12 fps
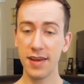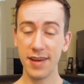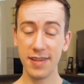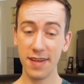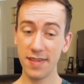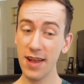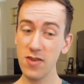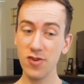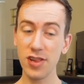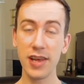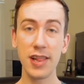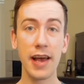is
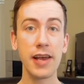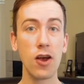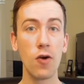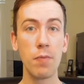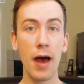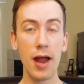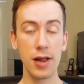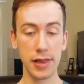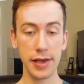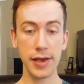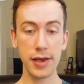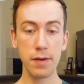essentially like Go Battle
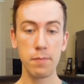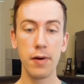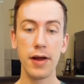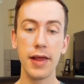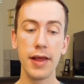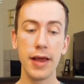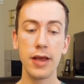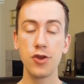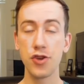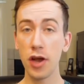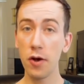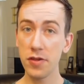League, but in a
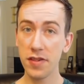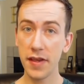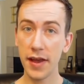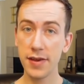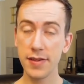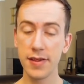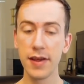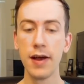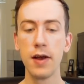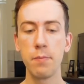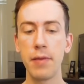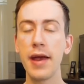Show 6
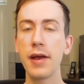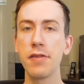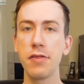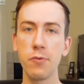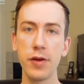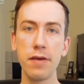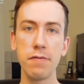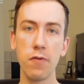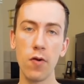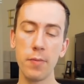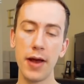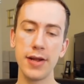Pick 3
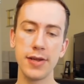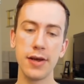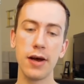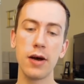format.